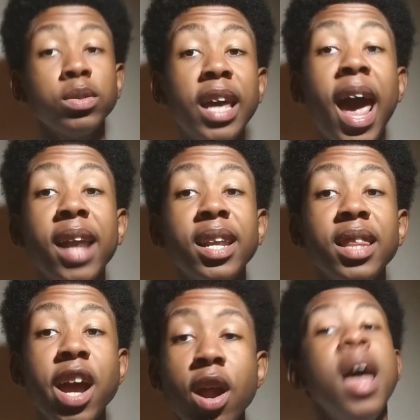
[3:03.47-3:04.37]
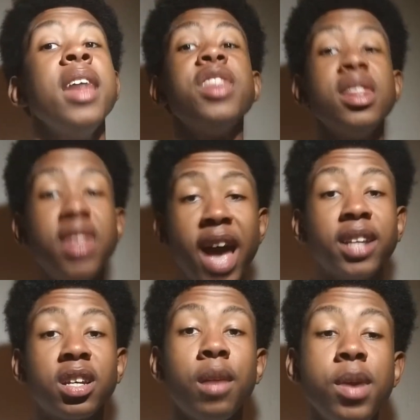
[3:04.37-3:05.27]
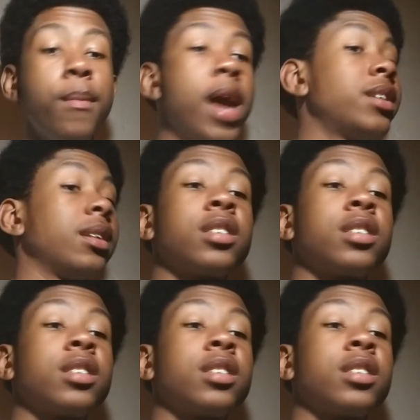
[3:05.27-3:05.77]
what they had in there, then that's gonna be amazing.